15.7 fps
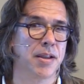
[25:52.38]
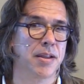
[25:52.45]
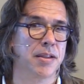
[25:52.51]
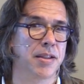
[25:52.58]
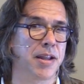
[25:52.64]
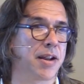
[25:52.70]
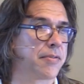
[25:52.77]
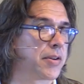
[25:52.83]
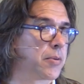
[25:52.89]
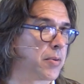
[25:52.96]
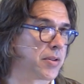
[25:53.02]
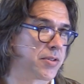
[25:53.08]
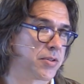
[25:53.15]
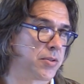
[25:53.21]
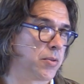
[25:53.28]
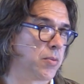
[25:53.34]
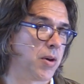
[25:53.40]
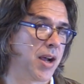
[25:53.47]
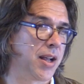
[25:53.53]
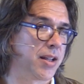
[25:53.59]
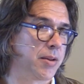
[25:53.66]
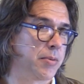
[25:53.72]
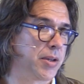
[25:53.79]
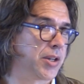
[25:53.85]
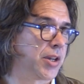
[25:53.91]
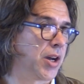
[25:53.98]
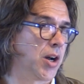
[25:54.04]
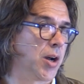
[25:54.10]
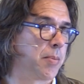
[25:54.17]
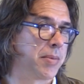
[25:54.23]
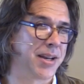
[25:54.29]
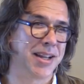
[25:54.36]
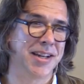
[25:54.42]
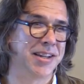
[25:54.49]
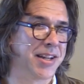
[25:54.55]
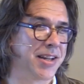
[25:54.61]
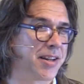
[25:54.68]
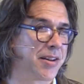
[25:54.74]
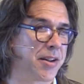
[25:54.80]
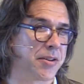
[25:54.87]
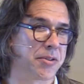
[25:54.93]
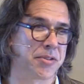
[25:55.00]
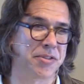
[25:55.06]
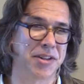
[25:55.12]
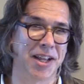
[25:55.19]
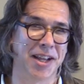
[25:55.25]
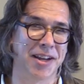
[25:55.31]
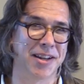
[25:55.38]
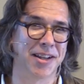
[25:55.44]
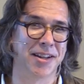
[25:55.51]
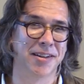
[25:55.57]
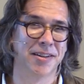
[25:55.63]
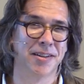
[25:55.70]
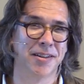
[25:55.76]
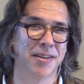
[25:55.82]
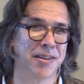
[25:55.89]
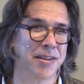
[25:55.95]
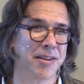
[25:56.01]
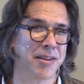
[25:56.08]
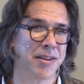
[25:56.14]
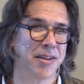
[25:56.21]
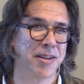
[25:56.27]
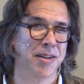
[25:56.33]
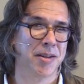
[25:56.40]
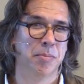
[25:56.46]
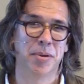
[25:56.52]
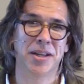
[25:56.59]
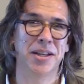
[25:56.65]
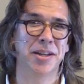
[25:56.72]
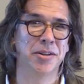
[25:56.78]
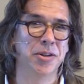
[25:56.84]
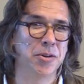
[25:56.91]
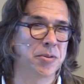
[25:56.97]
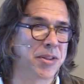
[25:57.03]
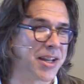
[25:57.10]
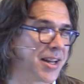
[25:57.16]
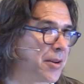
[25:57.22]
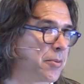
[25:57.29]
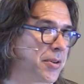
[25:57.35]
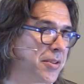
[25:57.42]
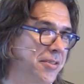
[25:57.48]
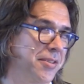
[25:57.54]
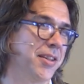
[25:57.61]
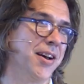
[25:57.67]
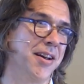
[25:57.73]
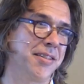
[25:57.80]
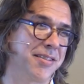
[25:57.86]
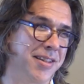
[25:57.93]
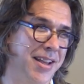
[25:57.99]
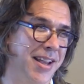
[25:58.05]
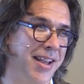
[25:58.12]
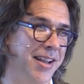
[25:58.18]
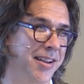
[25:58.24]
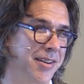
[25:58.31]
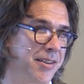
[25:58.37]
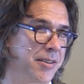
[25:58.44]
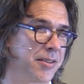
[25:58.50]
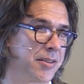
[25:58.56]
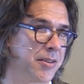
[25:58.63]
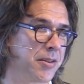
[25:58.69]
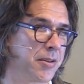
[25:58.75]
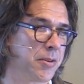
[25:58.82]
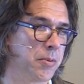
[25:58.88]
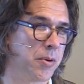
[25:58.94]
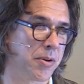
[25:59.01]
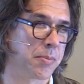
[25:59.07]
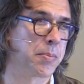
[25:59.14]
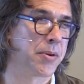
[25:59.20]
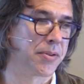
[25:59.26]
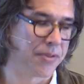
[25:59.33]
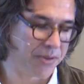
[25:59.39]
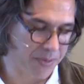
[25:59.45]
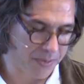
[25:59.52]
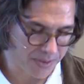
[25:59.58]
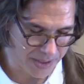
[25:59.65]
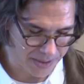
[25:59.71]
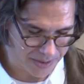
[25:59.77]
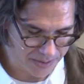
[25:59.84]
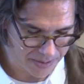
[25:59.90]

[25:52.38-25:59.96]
that every once in a while it would come and he didn't understand it, but he knew that it was the thing worth pursuing,